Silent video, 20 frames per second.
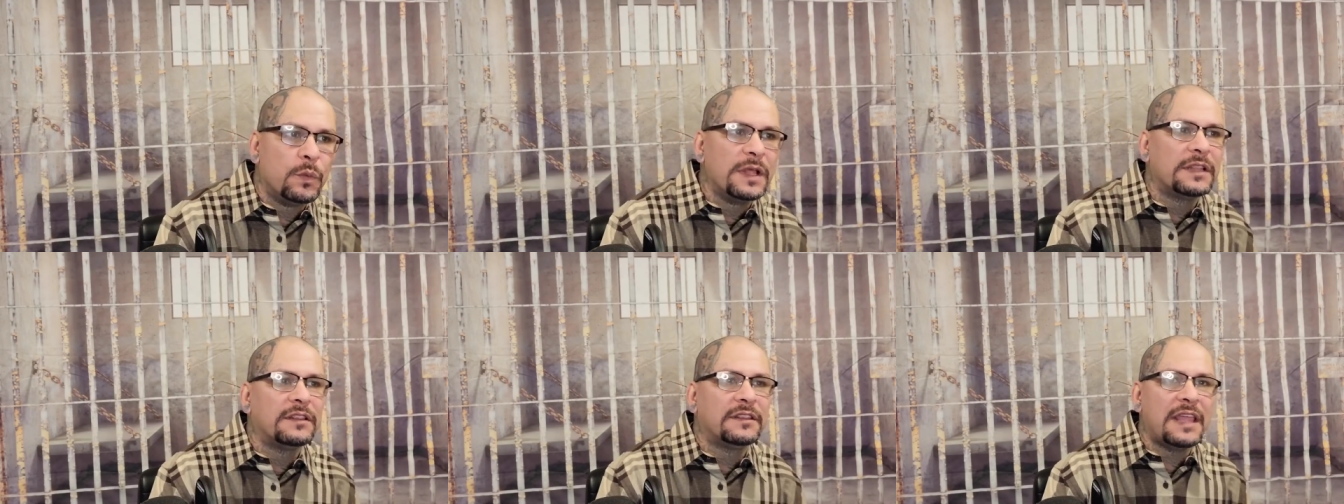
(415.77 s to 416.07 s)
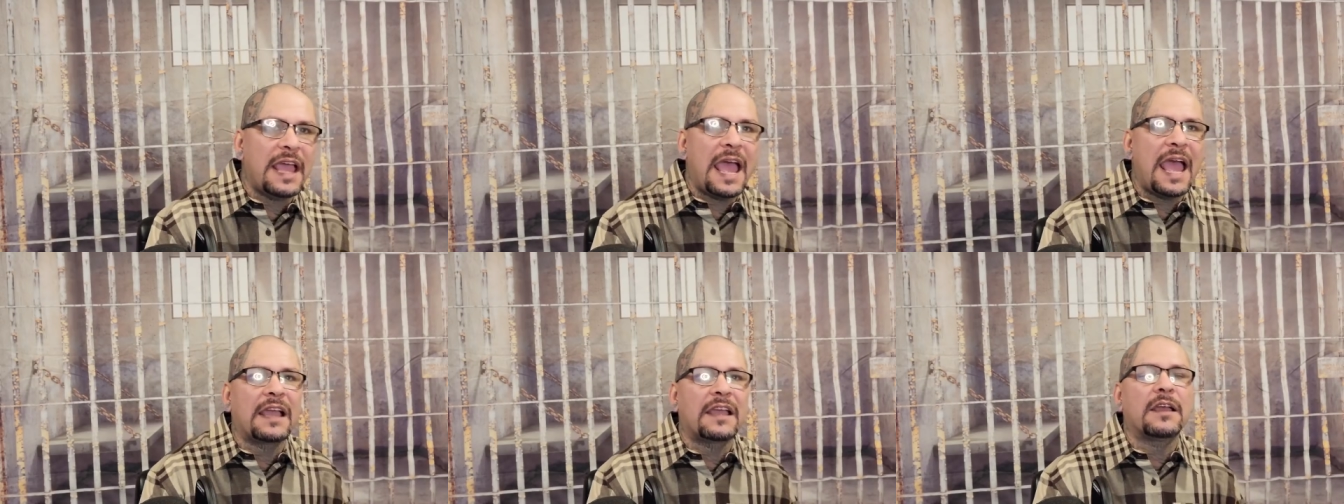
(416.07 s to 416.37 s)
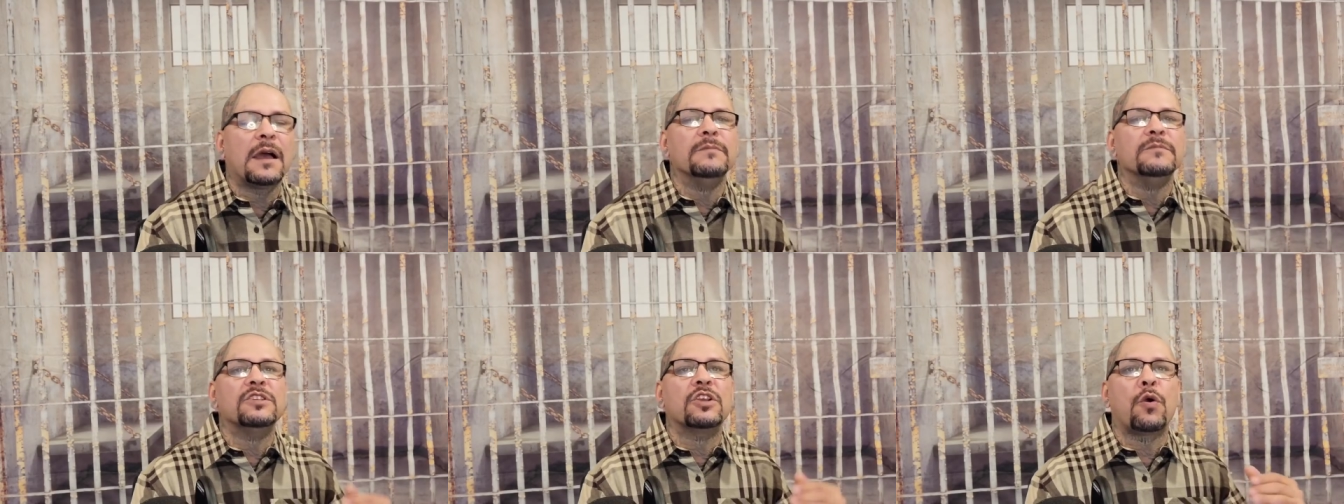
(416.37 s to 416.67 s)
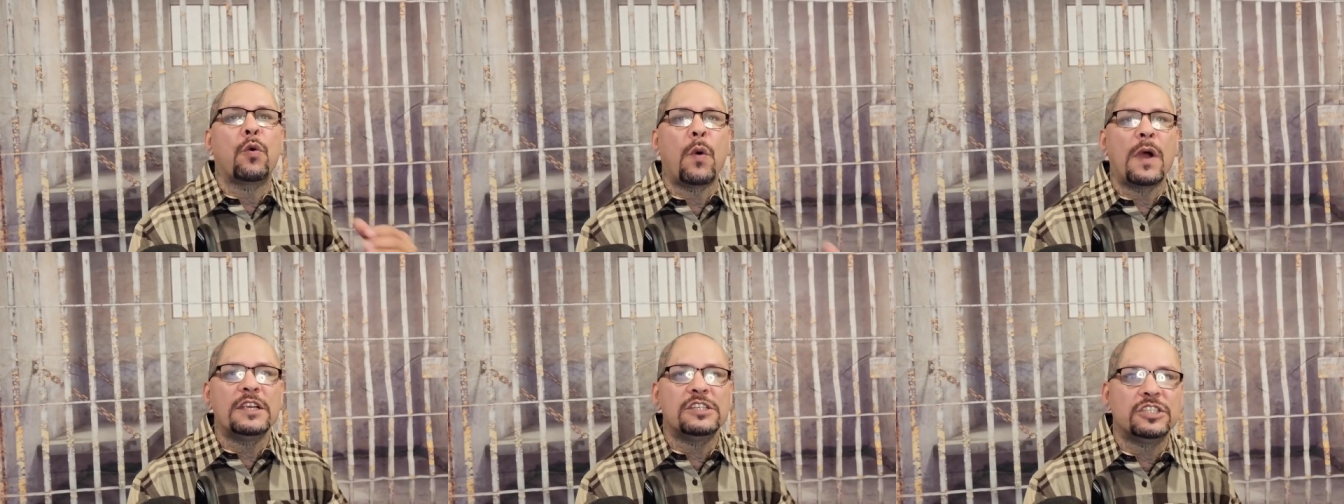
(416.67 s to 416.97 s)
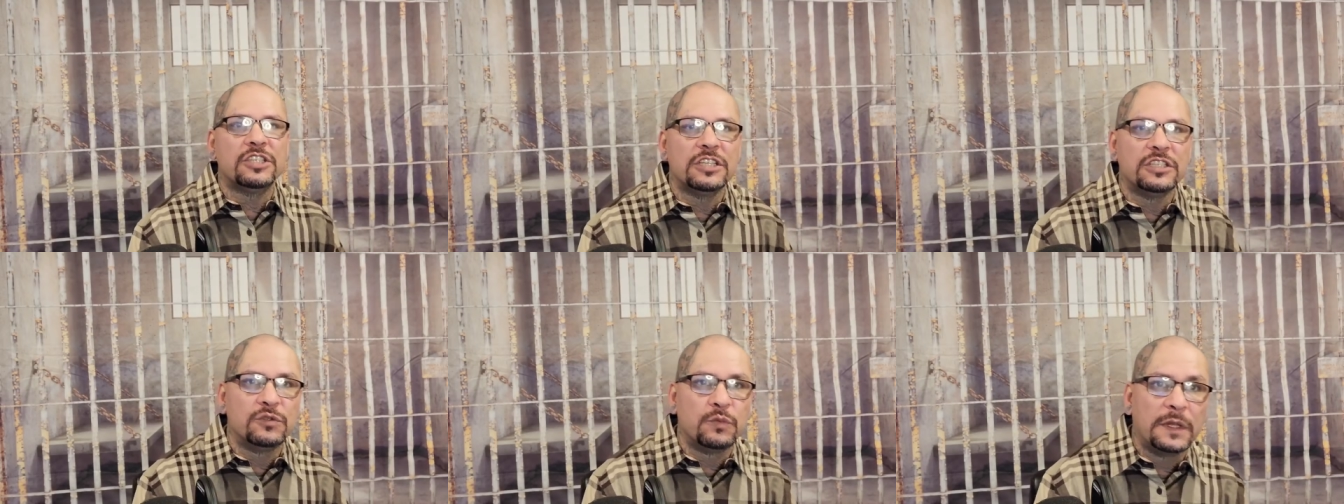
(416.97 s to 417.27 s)
With that comes
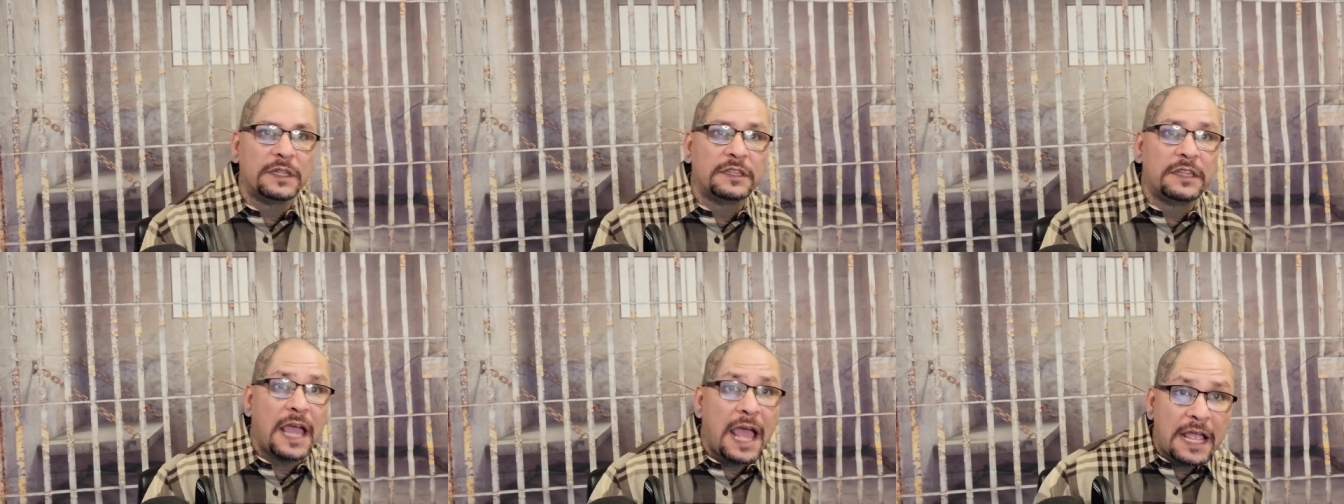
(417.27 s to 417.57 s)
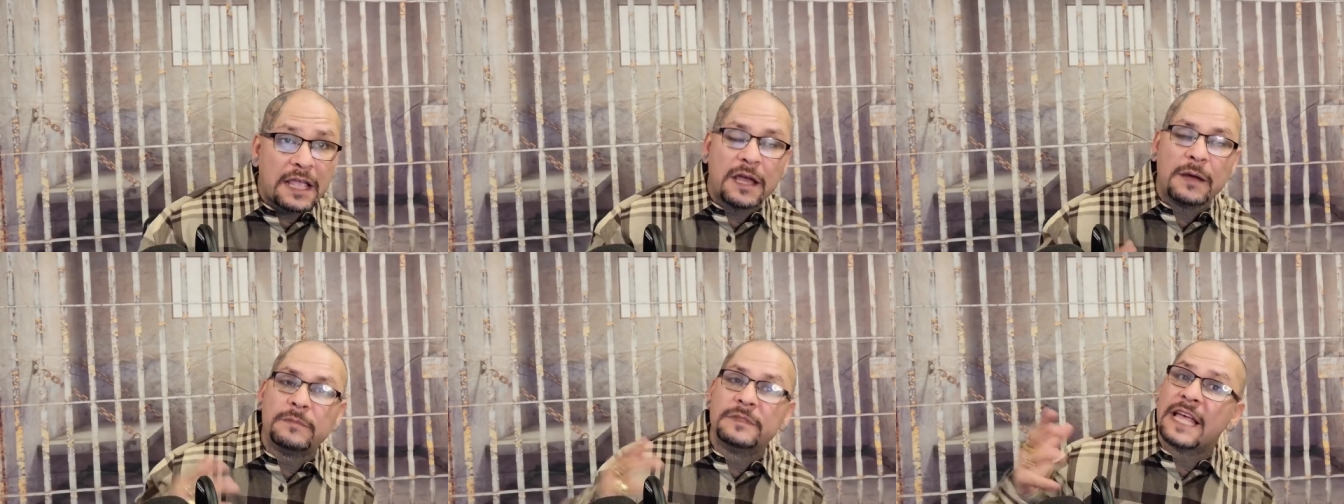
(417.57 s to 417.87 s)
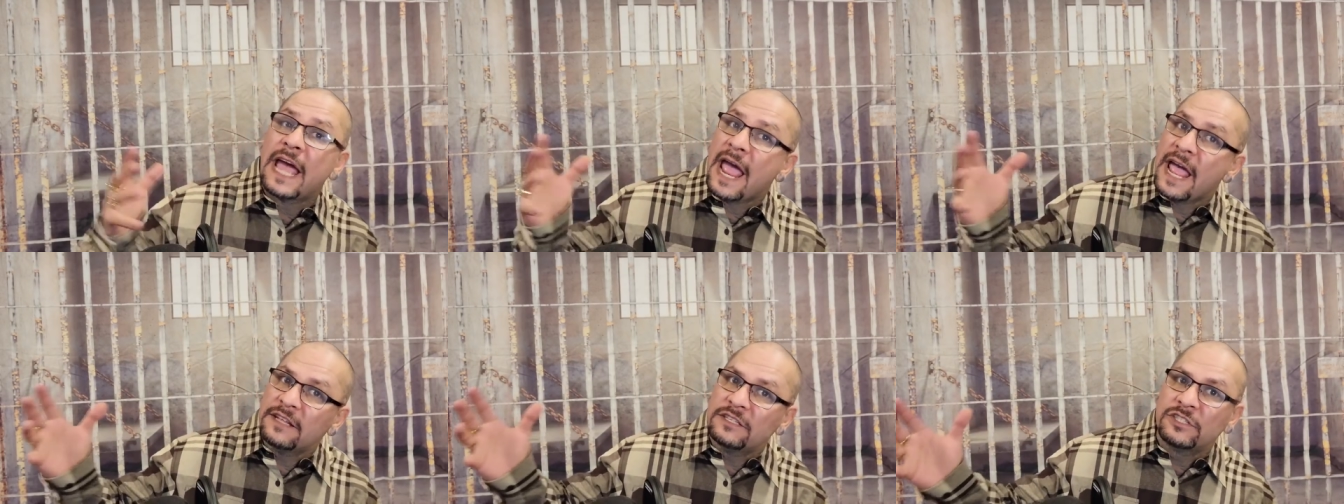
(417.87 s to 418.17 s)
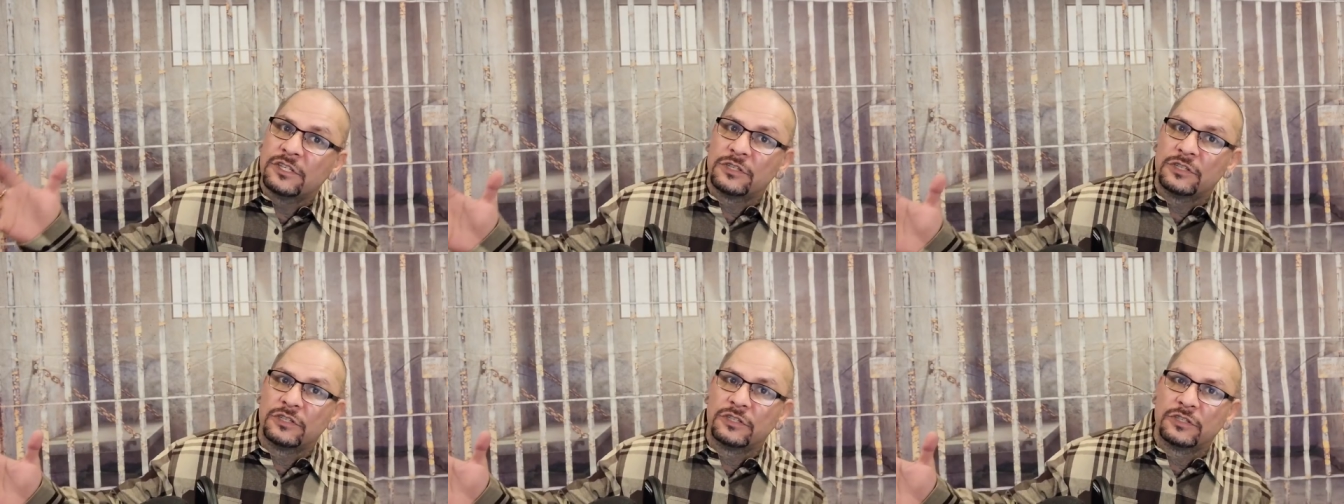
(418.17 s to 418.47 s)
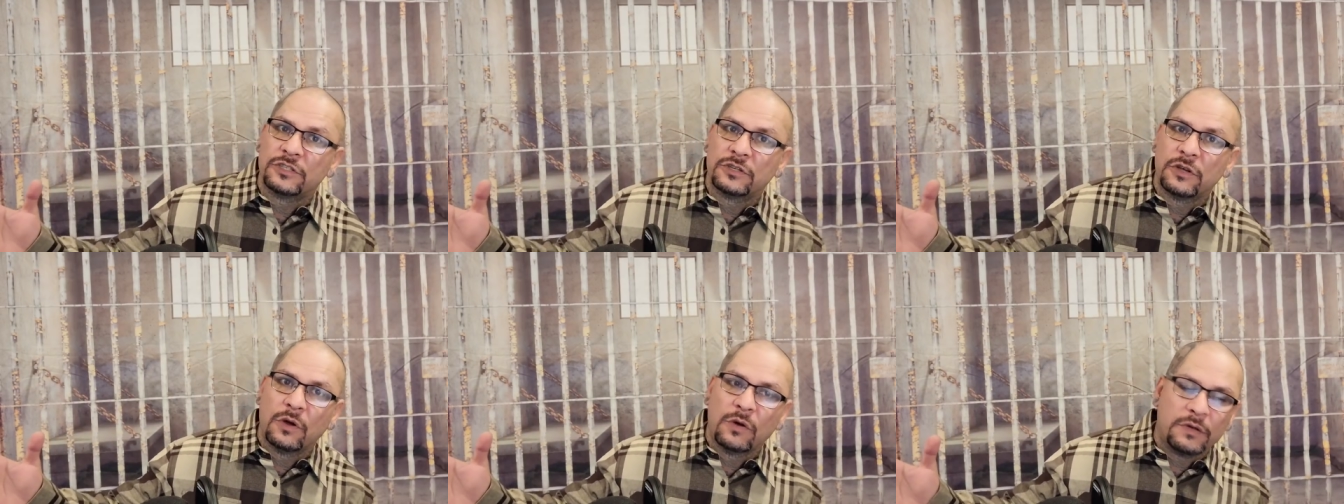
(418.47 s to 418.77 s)
questions. With that comes
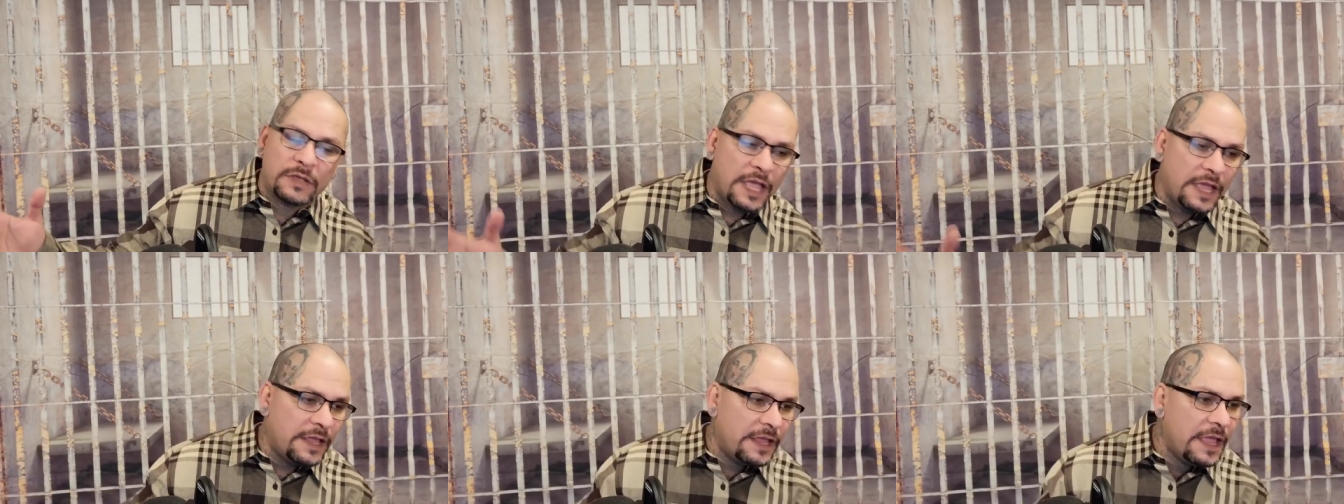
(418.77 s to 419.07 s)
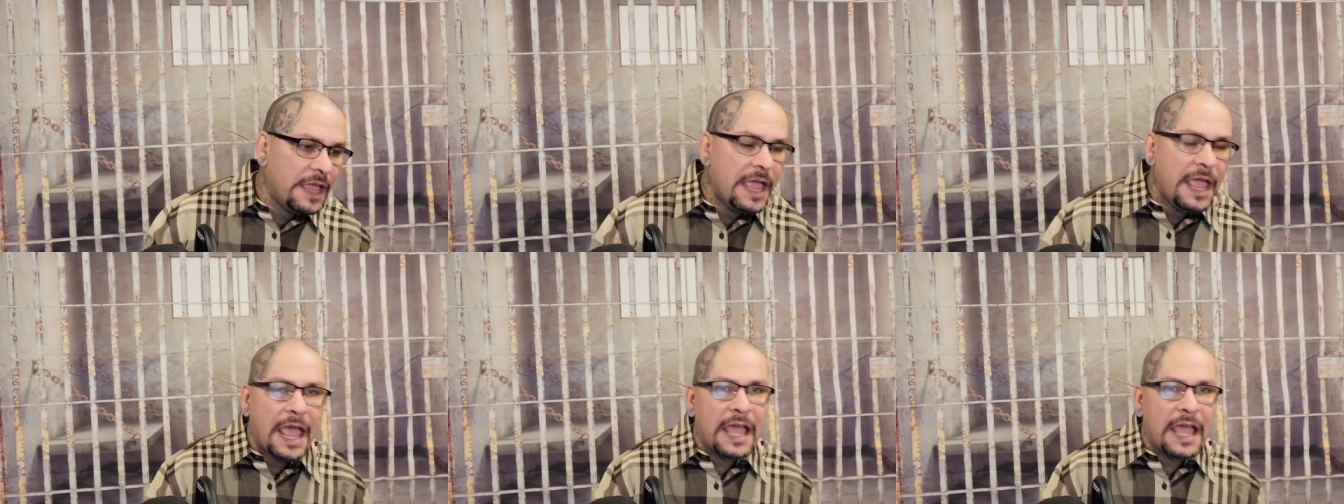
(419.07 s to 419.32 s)
answers. Okay?